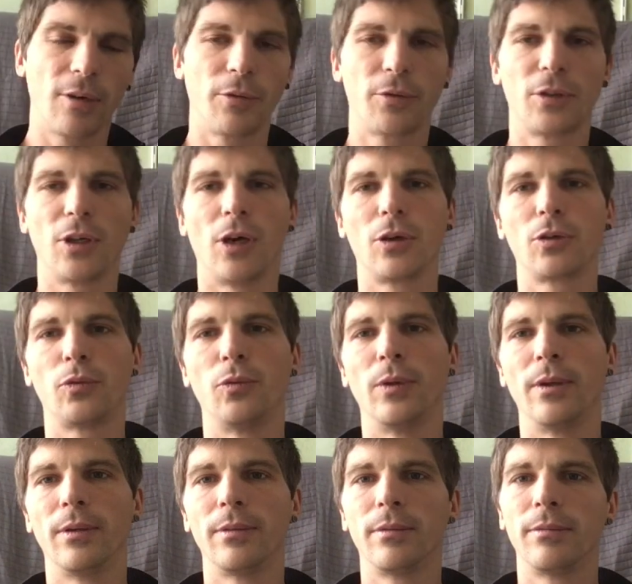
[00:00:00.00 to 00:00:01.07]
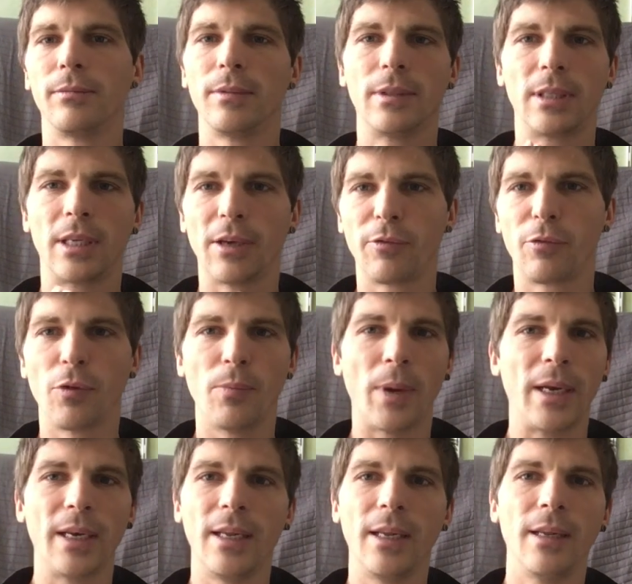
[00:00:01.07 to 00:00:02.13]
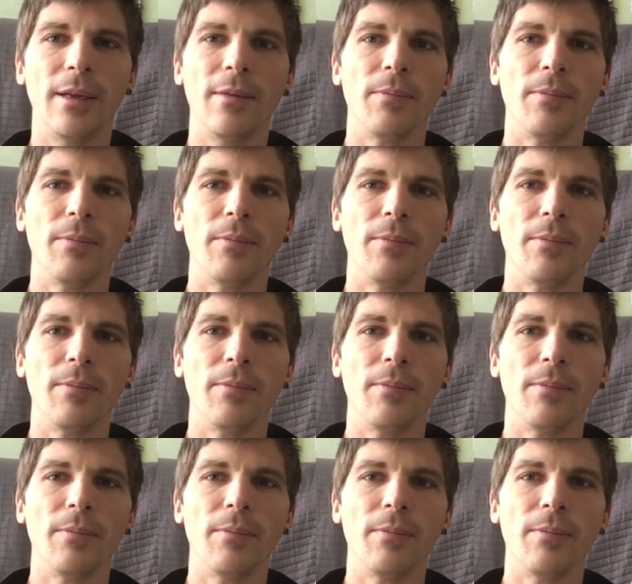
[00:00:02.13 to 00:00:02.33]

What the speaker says: of stocks will give you money